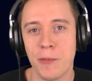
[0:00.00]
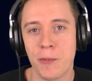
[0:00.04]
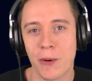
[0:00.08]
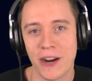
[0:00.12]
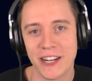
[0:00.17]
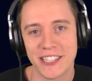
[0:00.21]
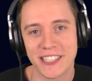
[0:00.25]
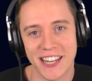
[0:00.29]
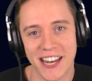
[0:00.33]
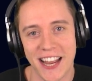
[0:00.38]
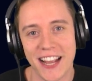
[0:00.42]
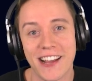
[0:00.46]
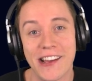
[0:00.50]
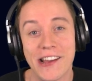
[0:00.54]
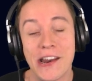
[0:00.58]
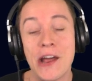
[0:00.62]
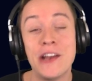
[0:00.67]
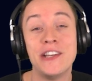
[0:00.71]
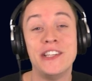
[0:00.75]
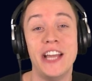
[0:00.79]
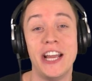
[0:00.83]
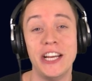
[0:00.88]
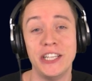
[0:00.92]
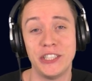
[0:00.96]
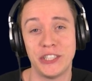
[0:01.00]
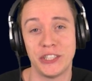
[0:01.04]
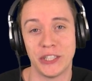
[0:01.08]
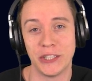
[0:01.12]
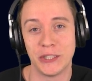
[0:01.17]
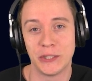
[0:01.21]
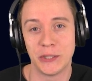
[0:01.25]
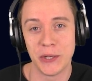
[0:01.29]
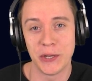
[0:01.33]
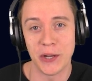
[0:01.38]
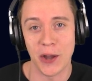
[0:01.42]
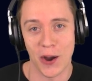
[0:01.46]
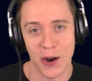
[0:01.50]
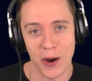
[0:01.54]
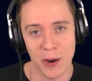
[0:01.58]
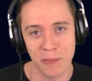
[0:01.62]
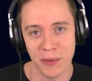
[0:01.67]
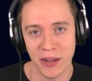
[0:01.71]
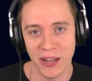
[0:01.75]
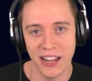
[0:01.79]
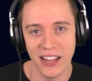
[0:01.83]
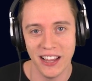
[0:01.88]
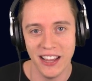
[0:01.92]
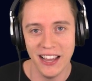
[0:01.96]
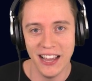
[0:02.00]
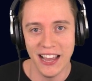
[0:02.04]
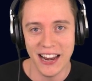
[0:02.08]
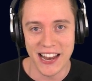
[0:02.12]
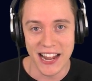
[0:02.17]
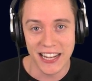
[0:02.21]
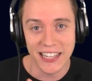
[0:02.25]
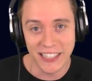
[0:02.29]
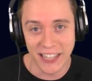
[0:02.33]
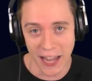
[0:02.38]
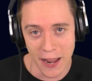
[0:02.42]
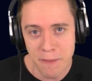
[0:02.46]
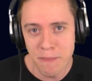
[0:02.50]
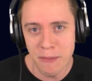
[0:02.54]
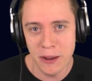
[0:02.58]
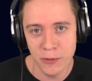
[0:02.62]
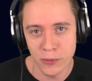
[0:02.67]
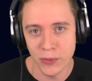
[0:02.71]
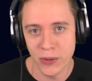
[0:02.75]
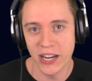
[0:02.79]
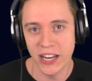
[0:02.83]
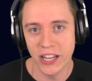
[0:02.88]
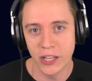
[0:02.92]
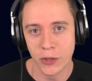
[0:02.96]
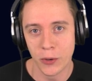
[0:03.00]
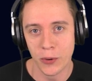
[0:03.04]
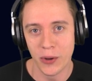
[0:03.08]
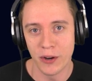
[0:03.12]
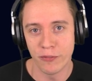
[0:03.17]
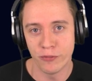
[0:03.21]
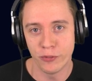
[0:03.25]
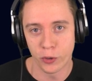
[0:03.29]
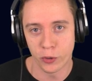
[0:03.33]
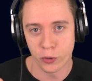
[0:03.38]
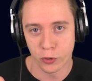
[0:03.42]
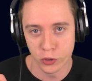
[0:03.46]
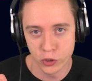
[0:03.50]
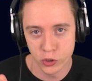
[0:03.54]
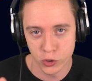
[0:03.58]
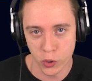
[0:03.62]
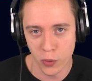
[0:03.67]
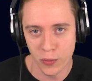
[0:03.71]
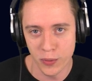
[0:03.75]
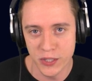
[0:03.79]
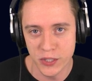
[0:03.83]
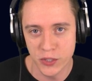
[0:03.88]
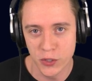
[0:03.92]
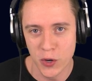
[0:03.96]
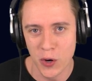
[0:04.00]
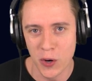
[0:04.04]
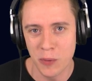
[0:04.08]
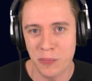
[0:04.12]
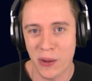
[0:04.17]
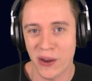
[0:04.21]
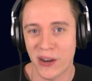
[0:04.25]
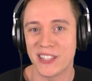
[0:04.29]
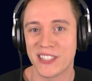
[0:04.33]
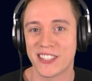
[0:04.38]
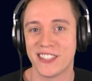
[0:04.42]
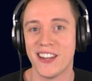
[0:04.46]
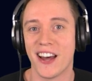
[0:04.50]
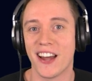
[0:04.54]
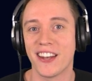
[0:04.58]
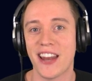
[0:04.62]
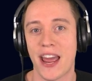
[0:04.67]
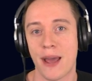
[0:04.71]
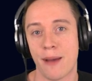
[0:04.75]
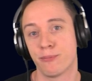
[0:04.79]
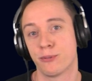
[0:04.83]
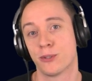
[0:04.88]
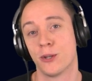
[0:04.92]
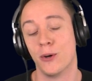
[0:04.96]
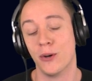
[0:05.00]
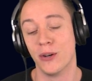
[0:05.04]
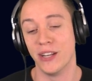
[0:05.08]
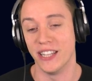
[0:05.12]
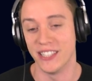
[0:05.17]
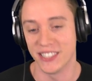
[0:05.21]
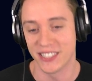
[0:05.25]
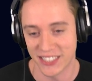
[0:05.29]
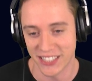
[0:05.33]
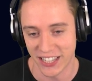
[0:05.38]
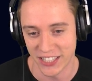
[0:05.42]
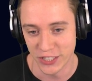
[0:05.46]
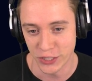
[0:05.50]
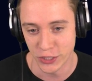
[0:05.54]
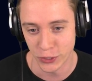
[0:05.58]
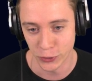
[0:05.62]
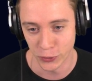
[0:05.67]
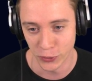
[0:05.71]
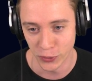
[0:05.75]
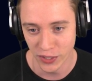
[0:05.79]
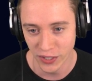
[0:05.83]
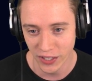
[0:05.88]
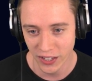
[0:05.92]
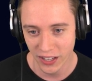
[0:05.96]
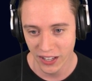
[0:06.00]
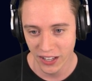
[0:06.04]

where it's like an addition to the army that can be really good if your control is good, but it's not absolutely essential.